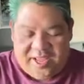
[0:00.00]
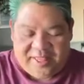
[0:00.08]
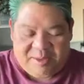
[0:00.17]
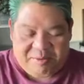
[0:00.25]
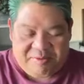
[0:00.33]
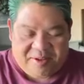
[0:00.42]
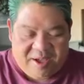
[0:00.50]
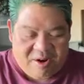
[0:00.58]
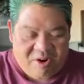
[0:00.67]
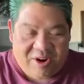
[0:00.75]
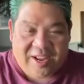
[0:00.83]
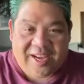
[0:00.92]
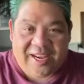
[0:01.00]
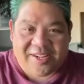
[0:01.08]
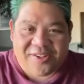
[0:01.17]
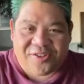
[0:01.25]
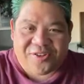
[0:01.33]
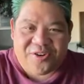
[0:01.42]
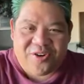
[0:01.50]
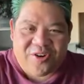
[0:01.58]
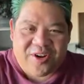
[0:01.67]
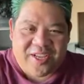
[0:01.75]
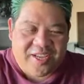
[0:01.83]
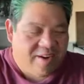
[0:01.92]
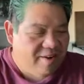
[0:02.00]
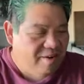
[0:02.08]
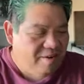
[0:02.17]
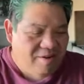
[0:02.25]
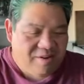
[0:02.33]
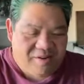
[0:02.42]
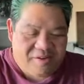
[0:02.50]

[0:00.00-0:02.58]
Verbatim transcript: And then we've got our elixir here.